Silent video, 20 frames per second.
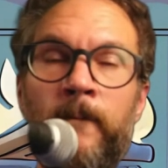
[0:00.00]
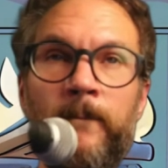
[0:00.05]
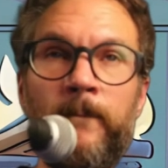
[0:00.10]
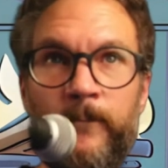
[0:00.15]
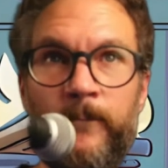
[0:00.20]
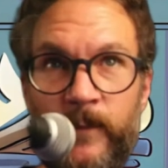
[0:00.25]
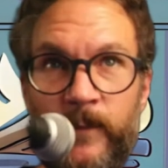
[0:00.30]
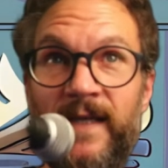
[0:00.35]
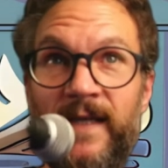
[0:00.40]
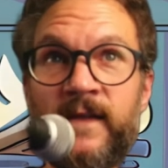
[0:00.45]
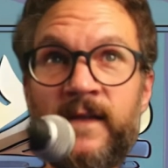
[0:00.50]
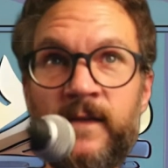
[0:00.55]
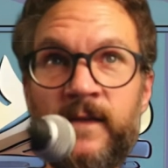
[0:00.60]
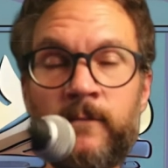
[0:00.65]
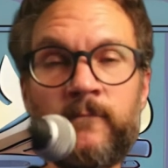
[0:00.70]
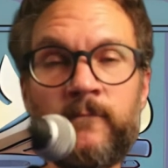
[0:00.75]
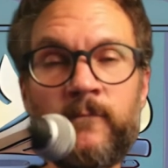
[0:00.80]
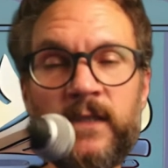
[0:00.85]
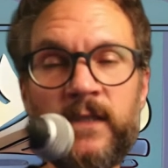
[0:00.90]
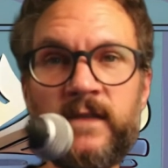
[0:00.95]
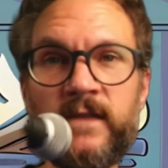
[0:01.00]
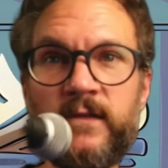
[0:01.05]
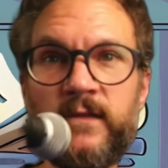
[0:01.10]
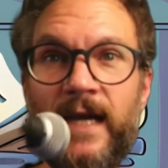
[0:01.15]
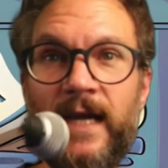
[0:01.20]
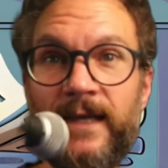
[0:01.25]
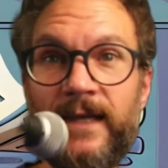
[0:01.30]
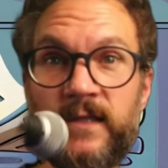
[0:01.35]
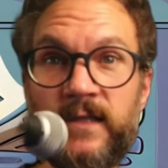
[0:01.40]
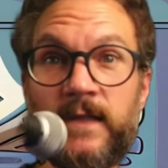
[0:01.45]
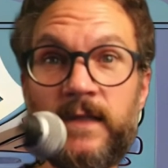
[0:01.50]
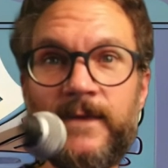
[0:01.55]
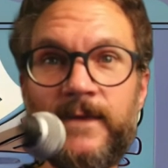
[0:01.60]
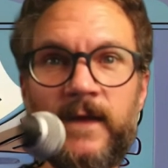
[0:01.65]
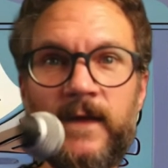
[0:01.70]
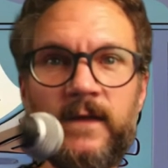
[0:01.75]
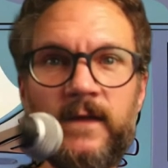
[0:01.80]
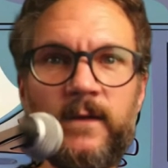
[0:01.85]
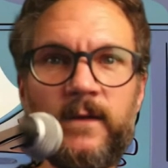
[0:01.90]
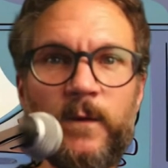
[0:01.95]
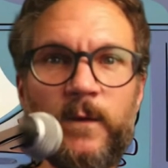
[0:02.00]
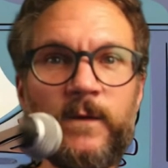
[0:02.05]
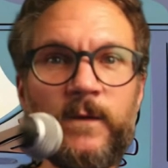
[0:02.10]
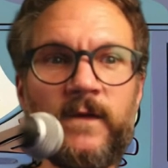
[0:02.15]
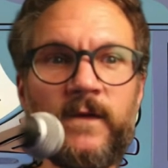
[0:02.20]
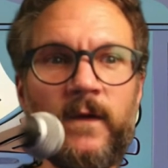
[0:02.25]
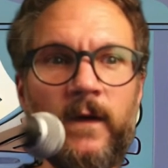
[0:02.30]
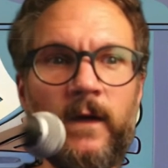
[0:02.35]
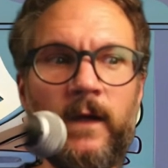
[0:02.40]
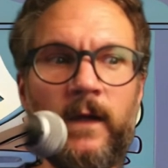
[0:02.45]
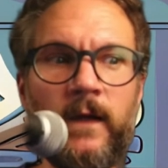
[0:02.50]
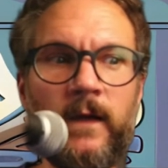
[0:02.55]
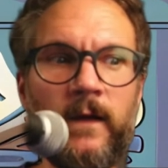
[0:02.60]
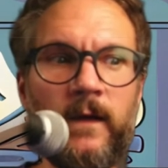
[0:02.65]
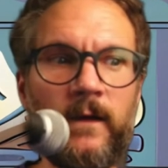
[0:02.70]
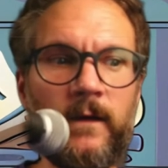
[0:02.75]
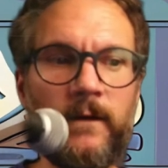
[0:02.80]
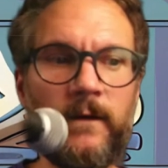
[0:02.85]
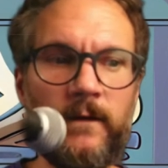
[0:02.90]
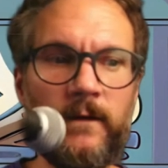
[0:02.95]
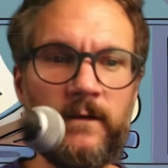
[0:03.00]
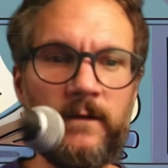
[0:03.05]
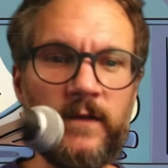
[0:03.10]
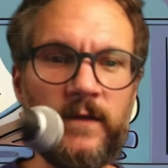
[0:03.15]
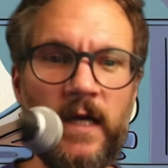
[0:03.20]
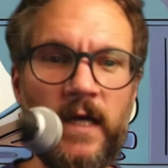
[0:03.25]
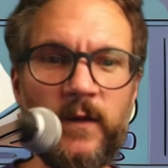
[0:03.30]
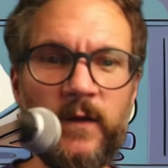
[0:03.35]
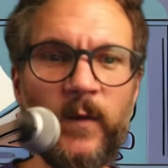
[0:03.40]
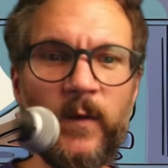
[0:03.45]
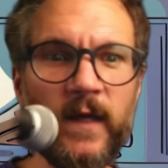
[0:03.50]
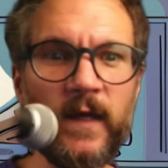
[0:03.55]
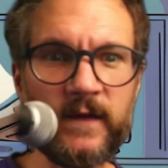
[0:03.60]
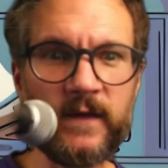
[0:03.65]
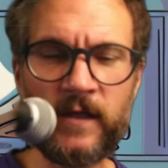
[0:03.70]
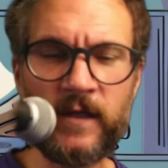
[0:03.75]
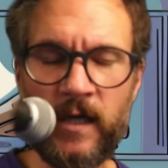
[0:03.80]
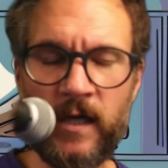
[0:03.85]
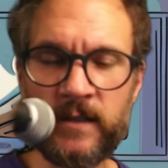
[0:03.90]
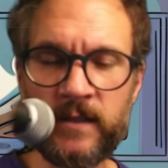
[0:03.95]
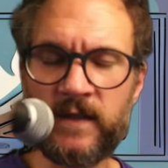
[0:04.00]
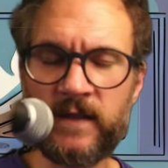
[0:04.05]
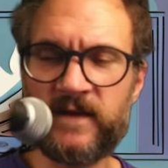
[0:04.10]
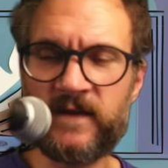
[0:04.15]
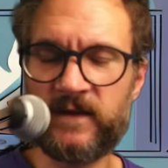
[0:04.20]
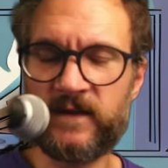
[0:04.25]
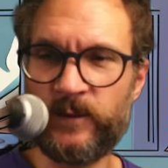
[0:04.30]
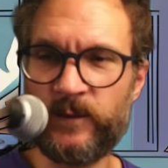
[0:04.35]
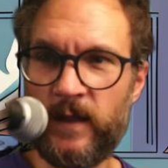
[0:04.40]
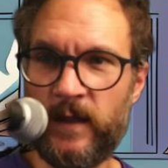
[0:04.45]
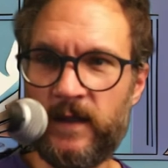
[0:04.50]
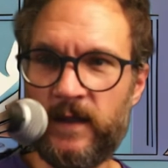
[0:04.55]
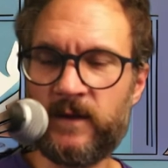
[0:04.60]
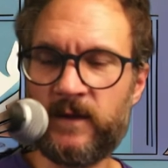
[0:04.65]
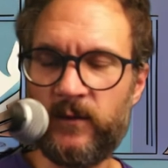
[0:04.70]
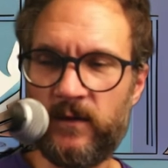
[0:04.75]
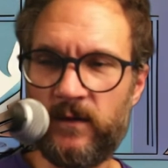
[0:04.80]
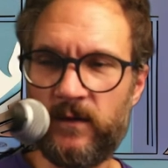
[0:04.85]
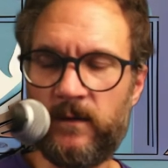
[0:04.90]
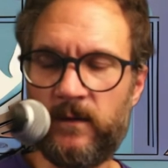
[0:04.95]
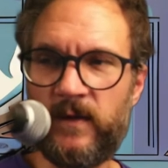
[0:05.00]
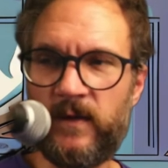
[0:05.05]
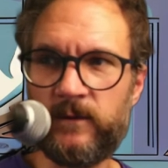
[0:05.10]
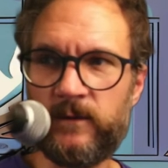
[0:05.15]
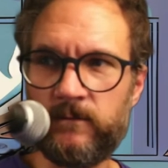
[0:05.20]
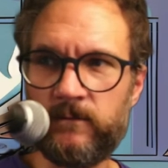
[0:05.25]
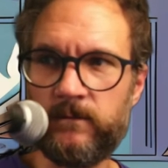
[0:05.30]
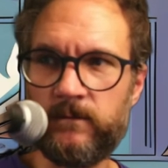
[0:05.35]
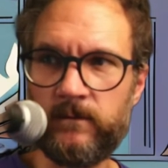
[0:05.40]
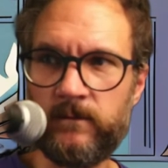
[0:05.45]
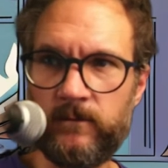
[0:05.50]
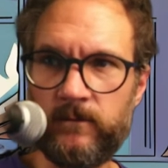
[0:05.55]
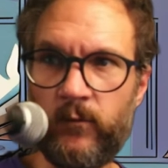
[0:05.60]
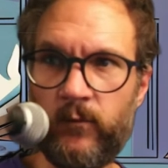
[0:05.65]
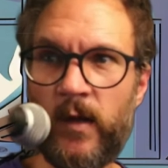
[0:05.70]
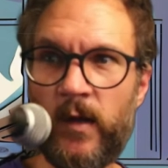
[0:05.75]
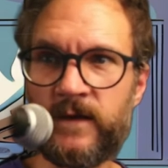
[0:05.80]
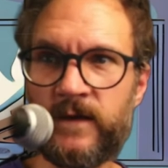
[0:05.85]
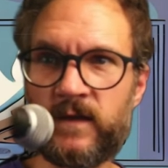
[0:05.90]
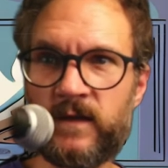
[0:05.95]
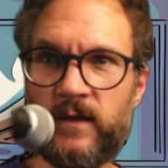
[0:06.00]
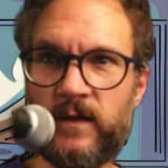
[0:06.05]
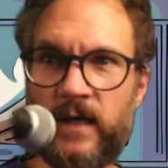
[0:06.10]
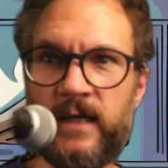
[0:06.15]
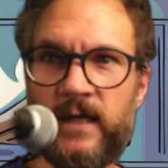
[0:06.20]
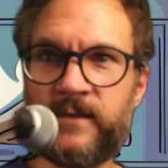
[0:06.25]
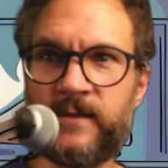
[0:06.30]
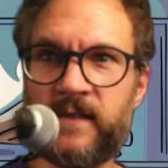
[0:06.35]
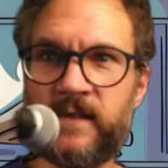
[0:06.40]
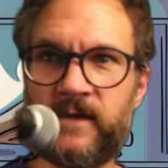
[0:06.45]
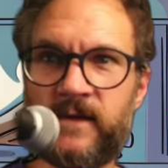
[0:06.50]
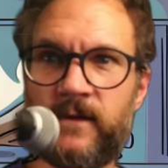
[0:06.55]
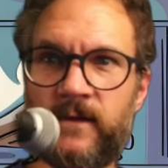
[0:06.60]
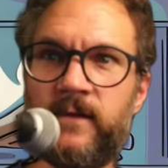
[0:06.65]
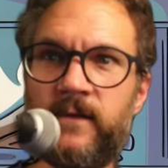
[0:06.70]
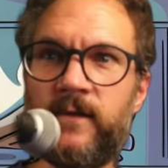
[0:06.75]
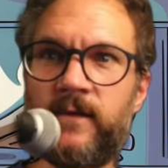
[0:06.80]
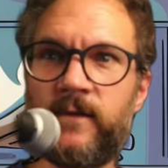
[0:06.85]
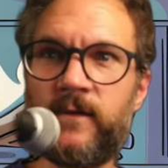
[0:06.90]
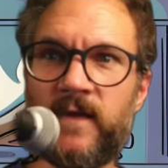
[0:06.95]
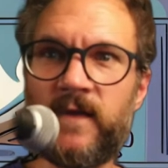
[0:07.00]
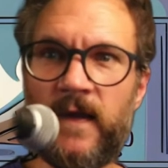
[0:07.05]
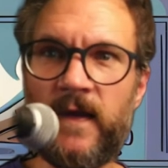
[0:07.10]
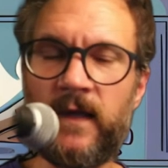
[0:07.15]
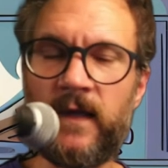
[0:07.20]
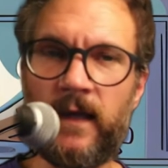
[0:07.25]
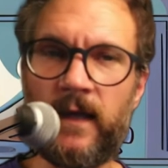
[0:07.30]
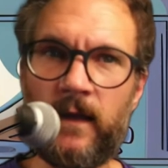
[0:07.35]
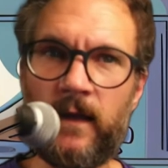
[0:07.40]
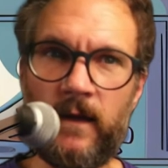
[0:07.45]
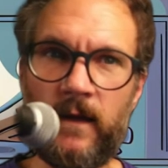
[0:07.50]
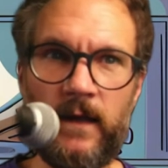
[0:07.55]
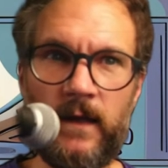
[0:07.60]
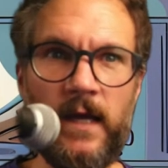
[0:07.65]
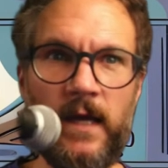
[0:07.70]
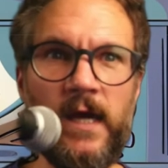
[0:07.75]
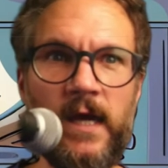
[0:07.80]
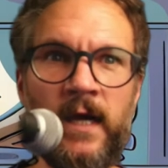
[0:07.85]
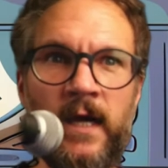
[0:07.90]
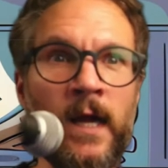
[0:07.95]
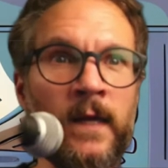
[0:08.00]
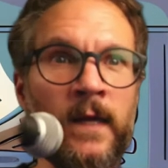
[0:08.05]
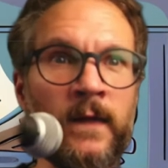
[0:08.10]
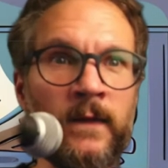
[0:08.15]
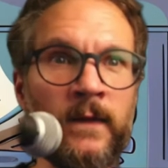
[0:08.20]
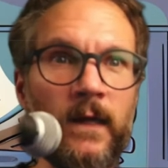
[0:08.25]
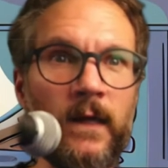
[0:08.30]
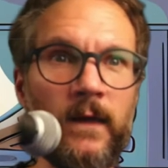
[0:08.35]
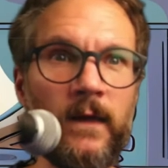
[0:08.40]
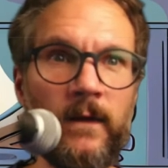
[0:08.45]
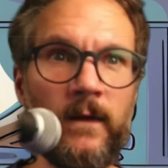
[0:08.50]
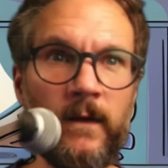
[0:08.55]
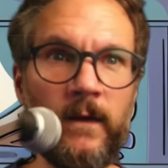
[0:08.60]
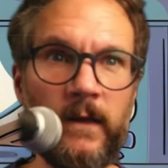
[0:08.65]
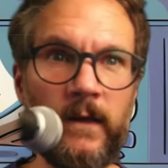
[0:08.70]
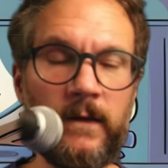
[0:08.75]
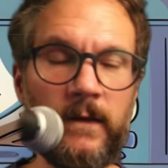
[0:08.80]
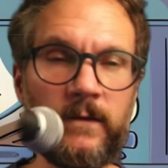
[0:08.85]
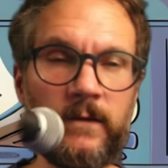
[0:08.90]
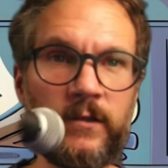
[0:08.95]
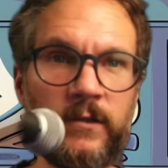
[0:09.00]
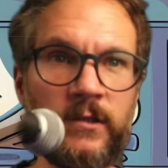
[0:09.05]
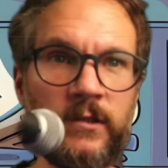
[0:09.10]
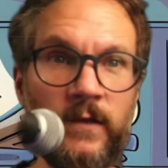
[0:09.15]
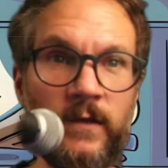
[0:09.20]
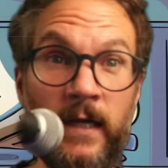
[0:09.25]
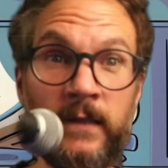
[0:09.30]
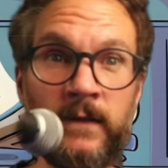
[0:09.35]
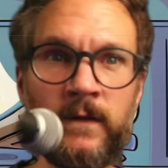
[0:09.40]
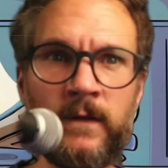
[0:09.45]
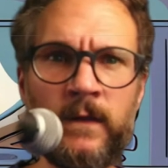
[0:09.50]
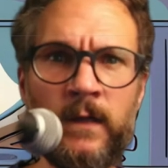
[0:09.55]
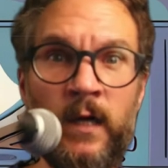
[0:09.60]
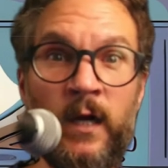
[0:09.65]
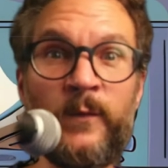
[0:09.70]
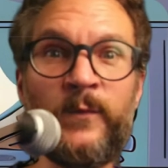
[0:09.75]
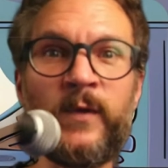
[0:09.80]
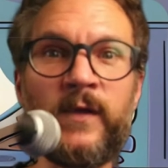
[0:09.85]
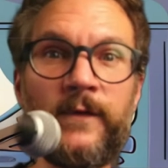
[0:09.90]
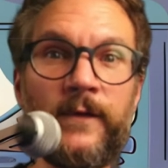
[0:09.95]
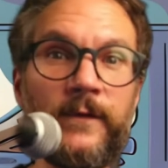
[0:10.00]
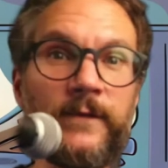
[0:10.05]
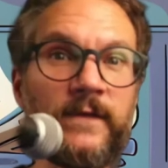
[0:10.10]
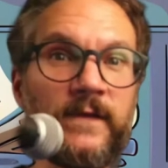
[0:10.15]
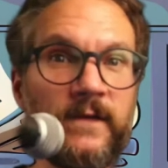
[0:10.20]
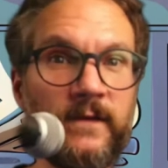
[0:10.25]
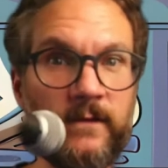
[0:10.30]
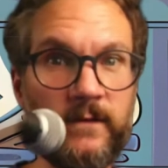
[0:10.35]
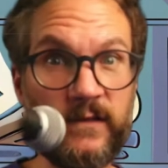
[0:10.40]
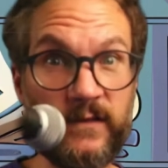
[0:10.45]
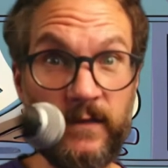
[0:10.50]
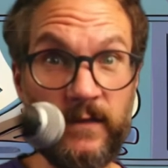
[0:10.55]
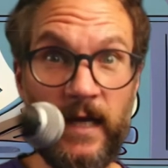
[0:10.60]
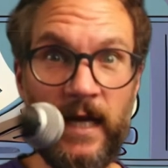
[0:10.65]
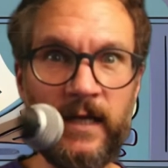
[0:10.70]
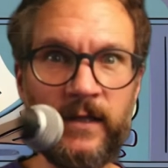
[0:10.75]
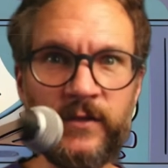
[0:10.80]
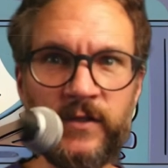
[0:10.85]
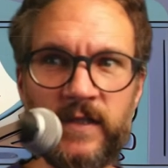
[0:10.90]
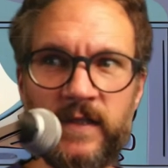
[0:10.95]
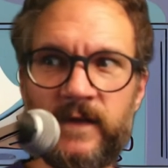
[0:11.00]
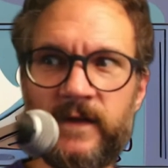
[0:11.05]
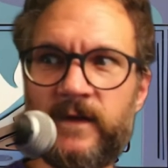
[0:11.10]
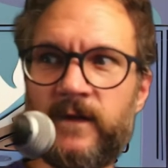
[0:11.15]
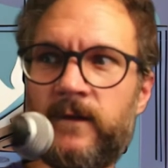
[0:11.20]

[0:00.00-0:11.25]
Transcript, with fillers: based on what strategies they use. Try to be as conscious as possible about what strategies they're using and try to copy those strategies.